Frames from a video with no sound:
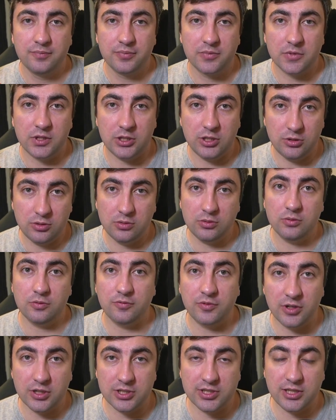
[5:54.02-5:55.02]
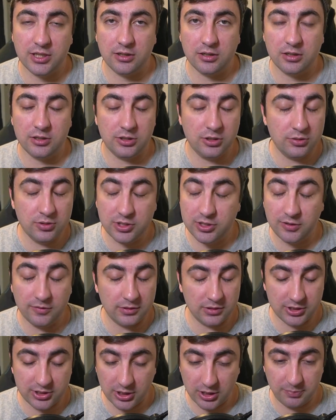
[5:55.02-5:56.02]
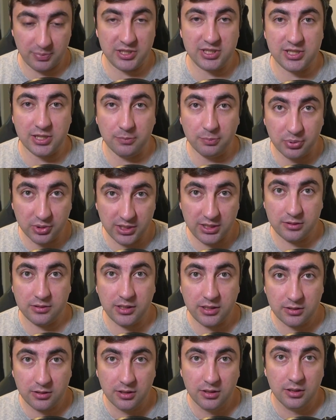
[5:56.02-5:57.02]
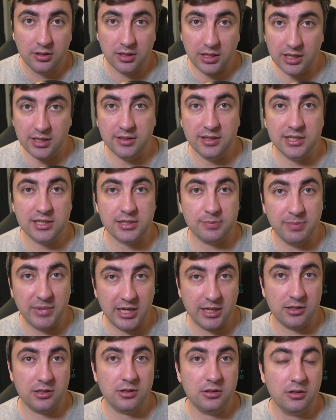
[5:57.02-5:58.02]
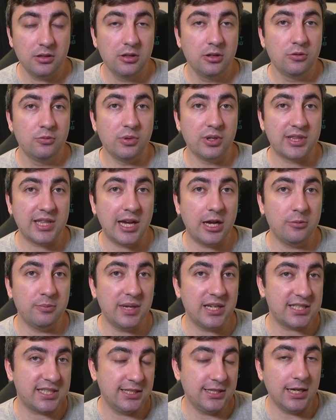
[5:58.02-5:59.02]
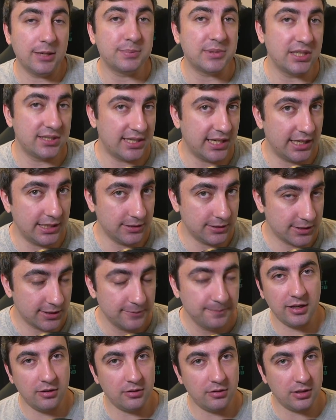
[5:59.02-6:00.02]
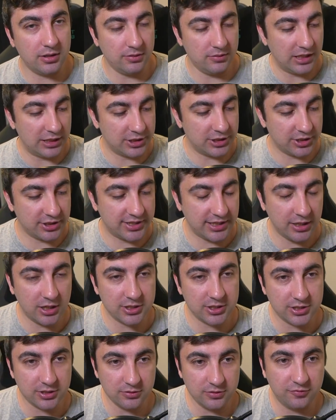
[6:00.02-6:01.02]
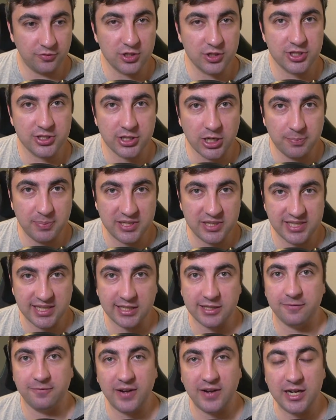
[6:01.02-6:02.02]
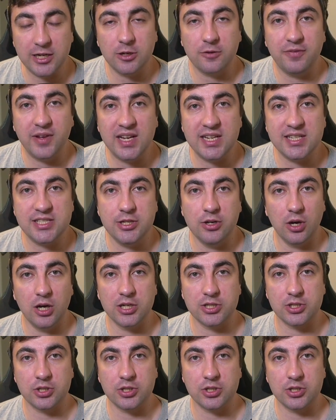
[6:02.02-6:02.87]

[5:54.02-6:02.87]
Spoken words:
do Xarpus completely in this manner without messing up the tiles. I should say also, for Xarpus at the final phase, you also